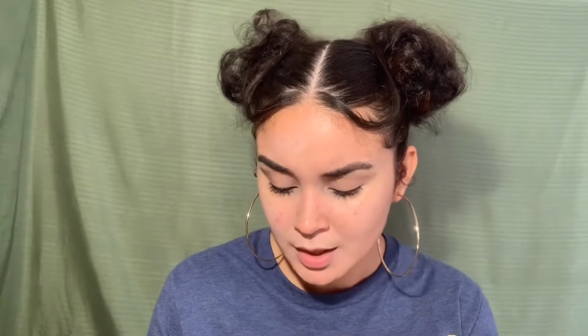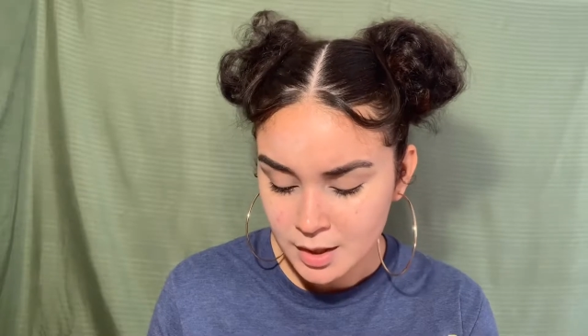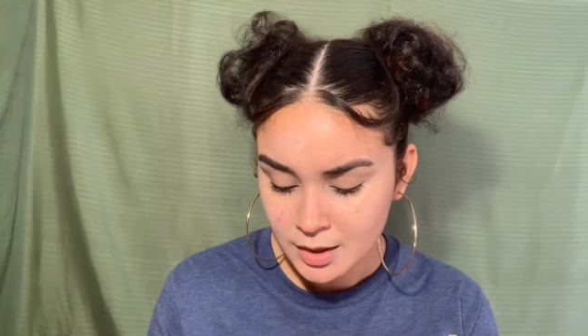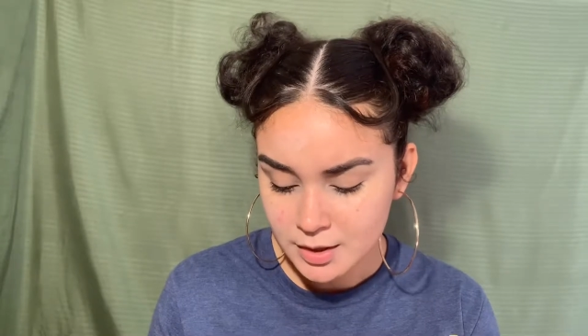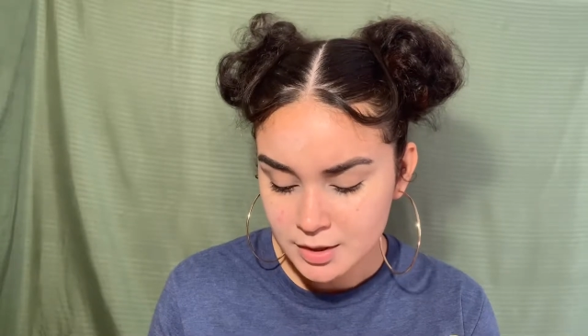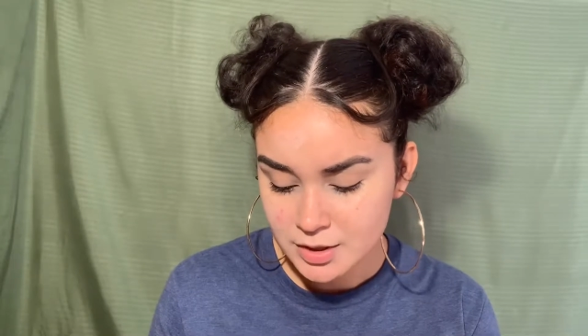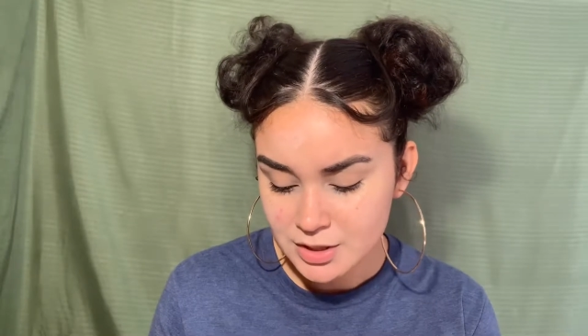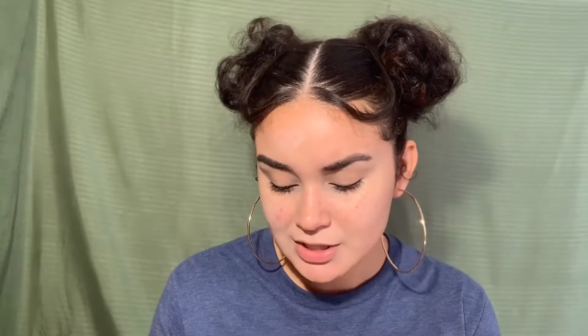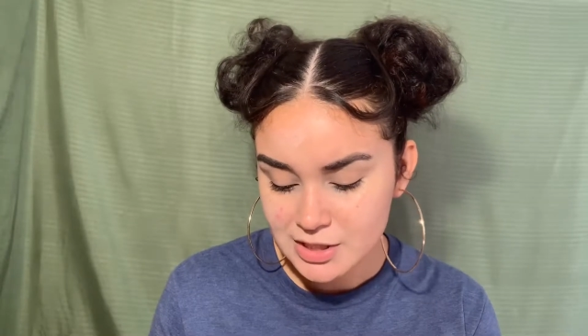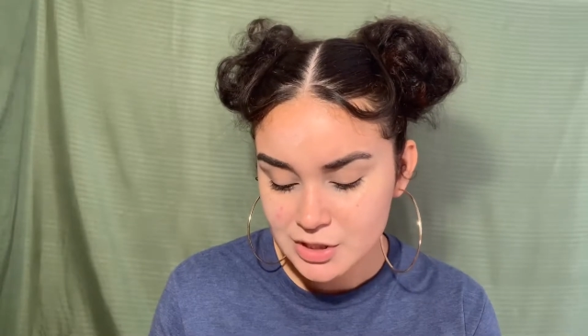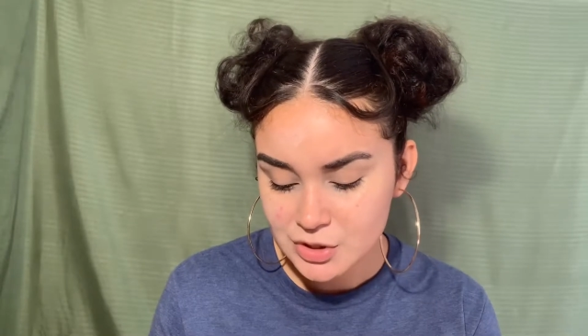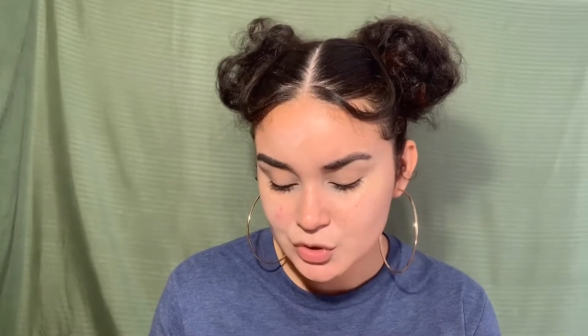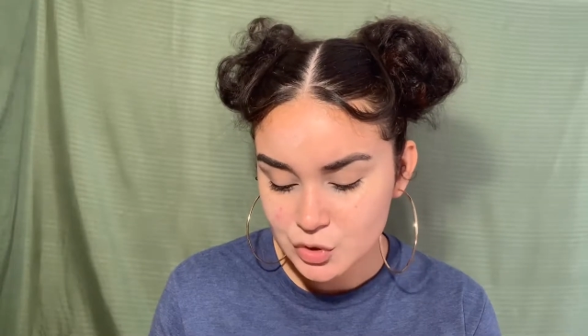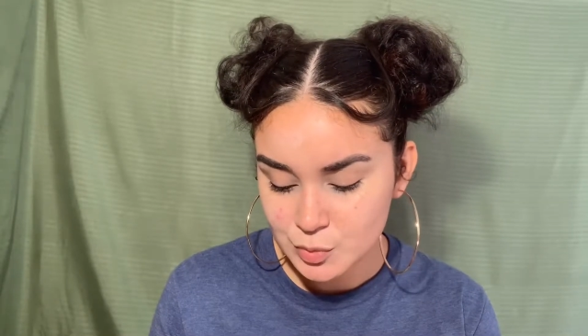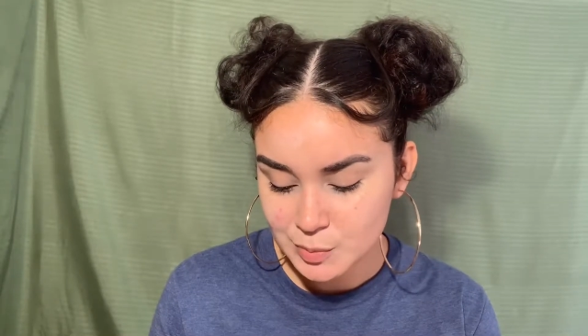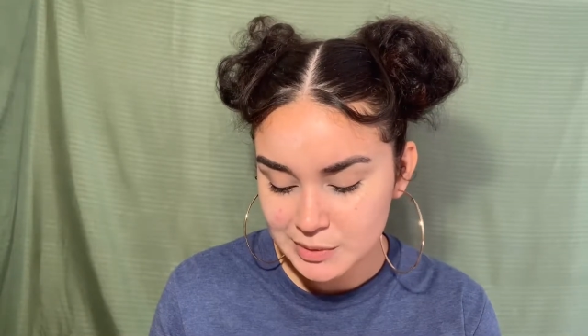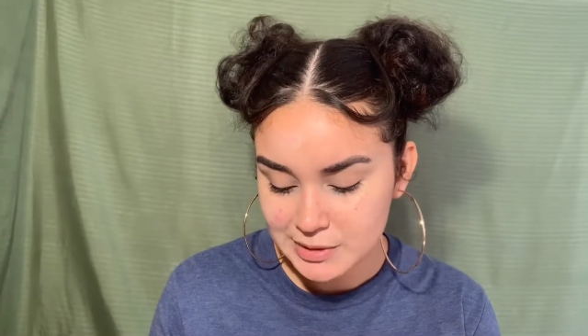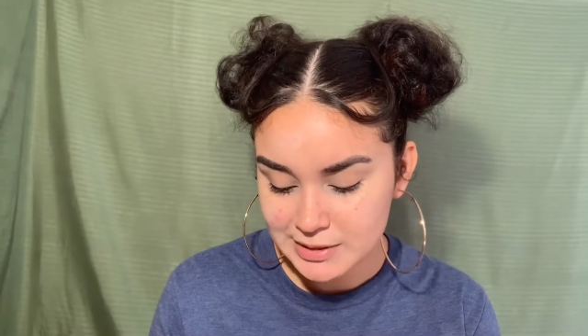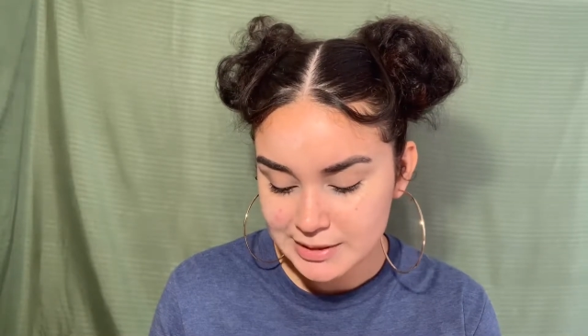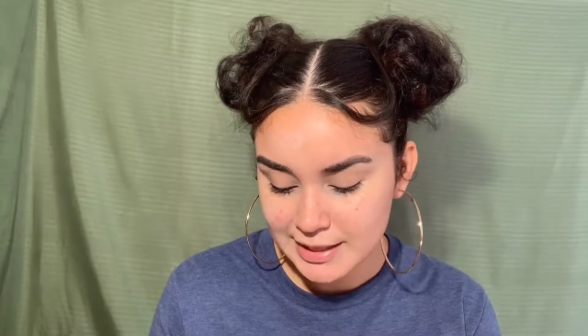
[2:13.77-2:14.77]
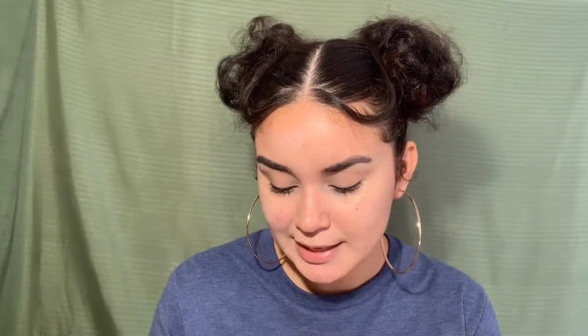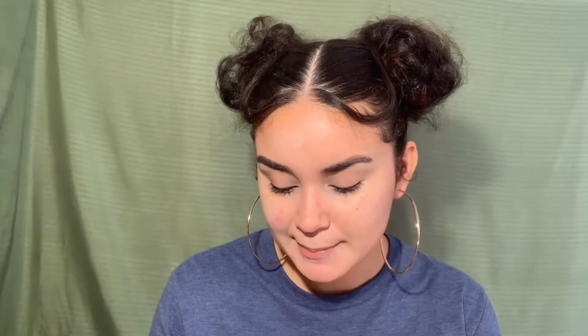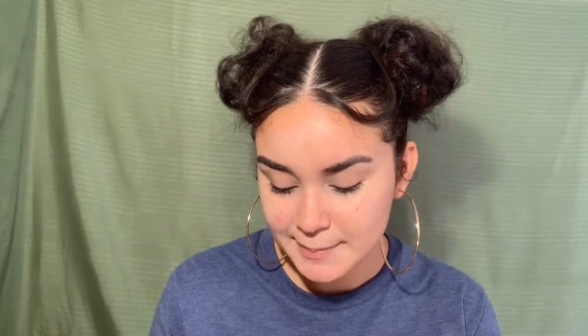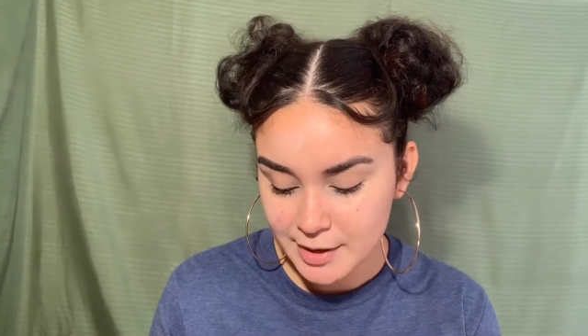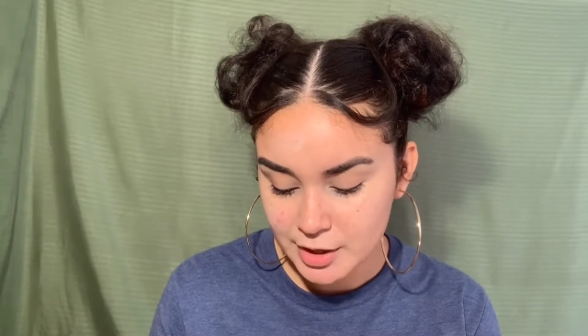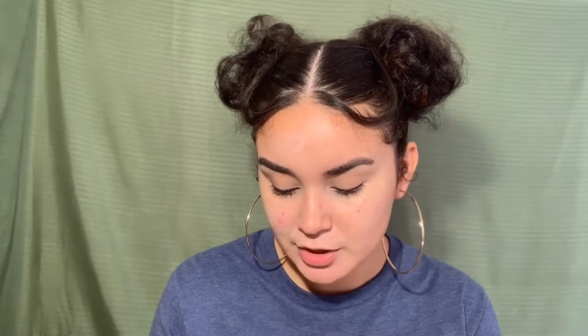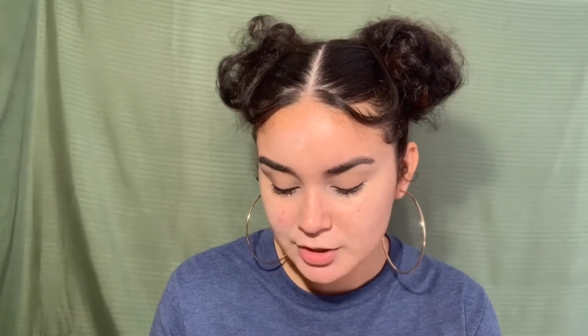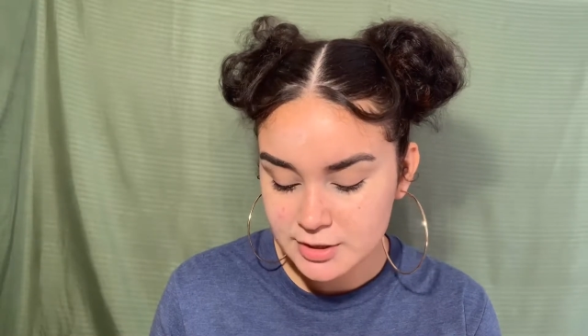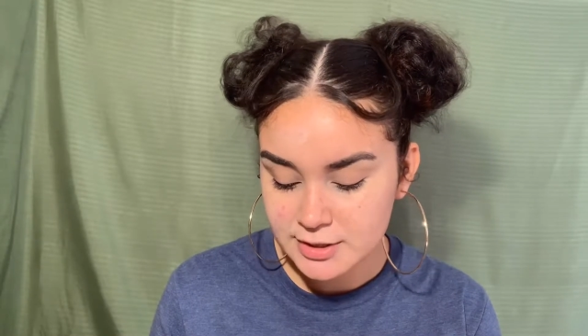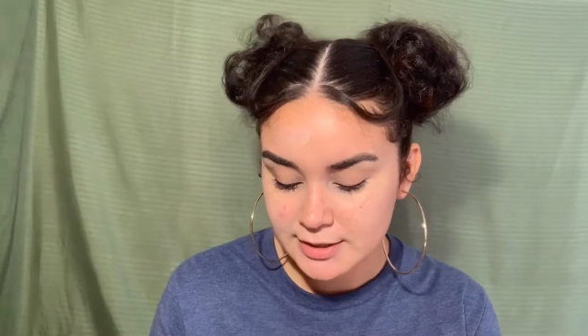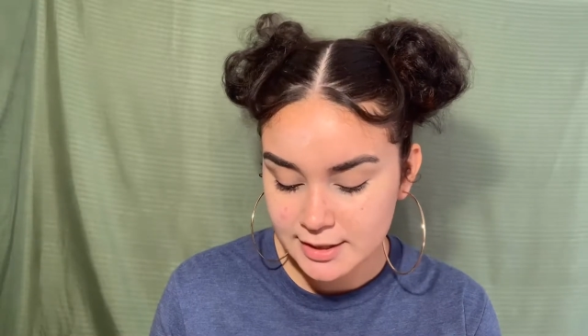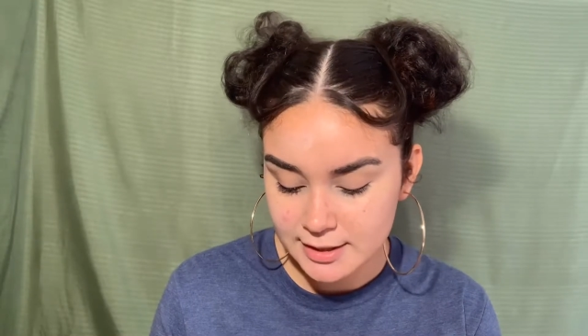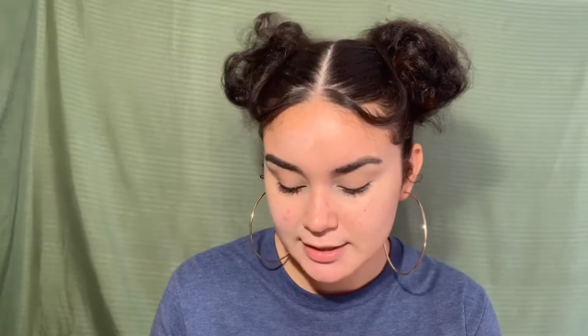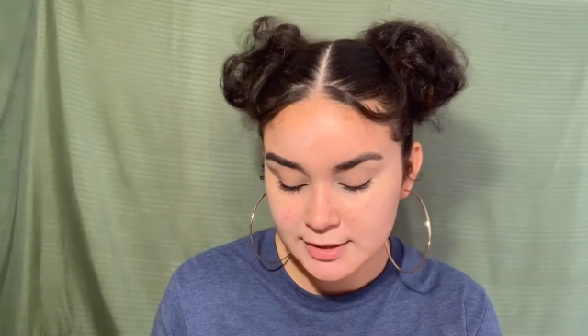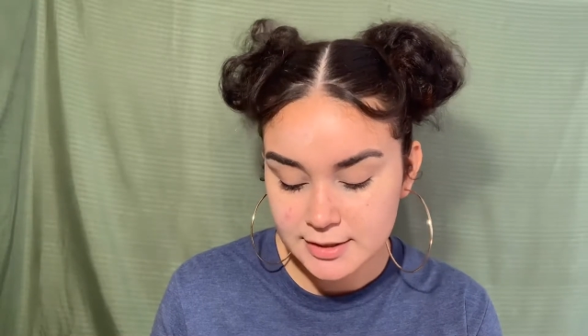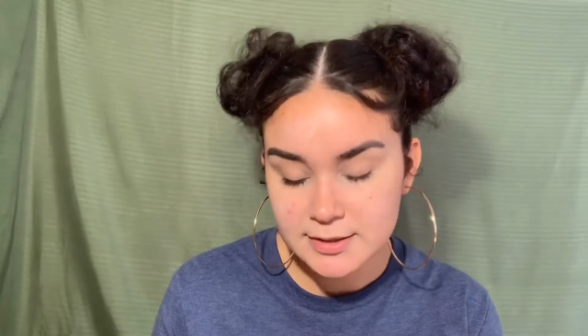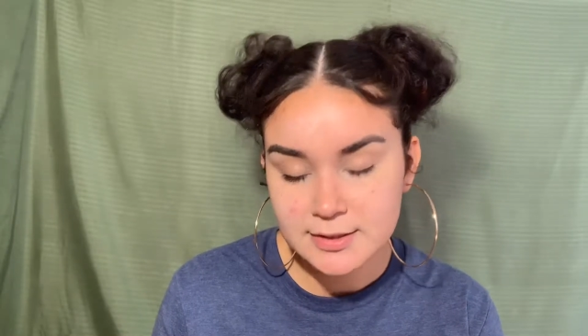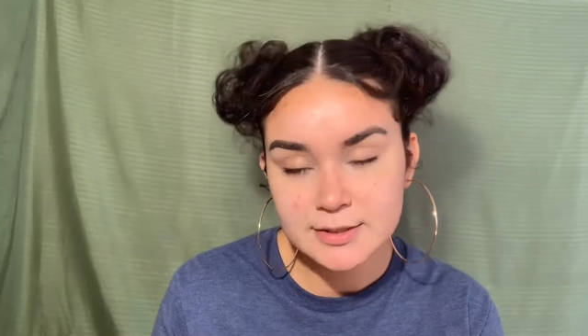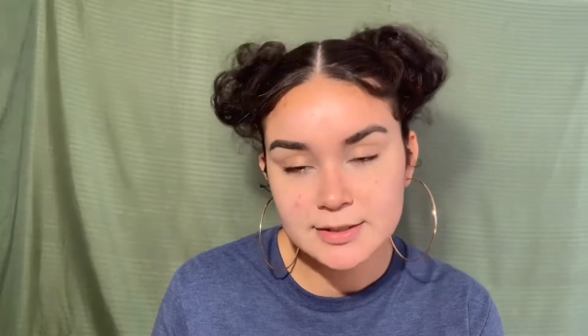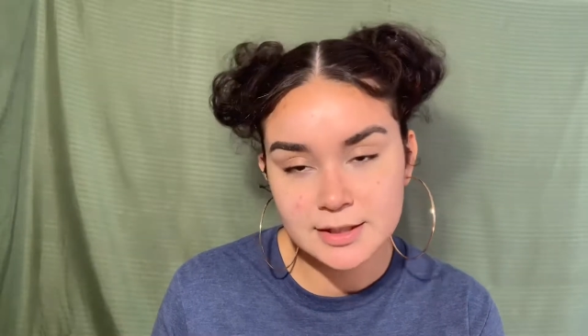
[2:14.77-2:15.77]
This is the Super Stay Better Skin
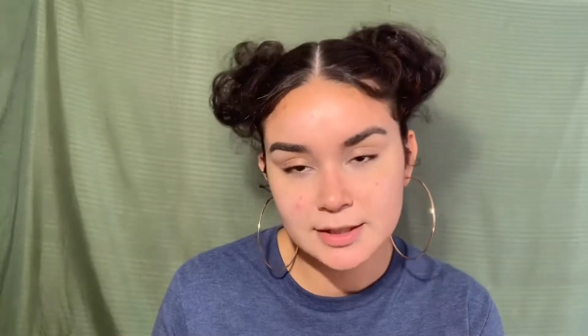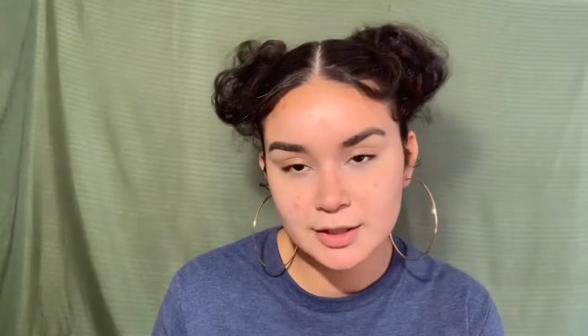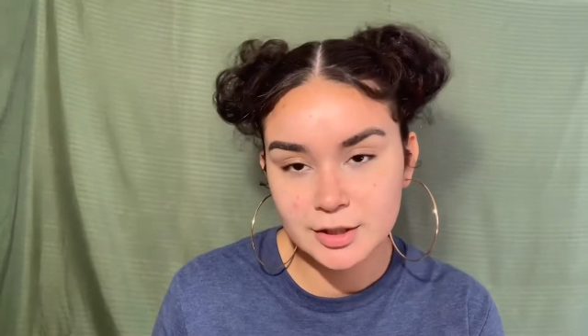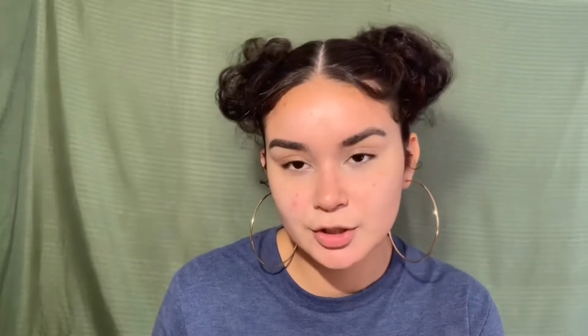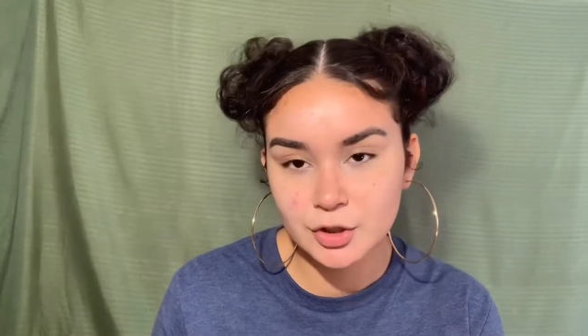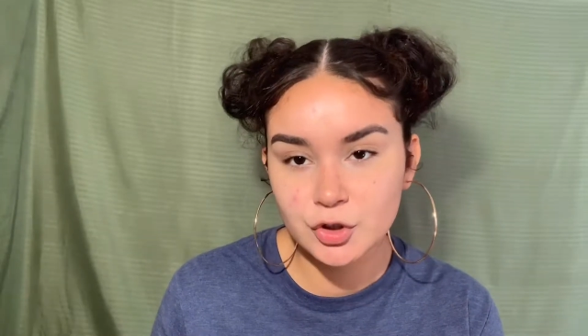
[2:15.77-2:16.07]
Concealer.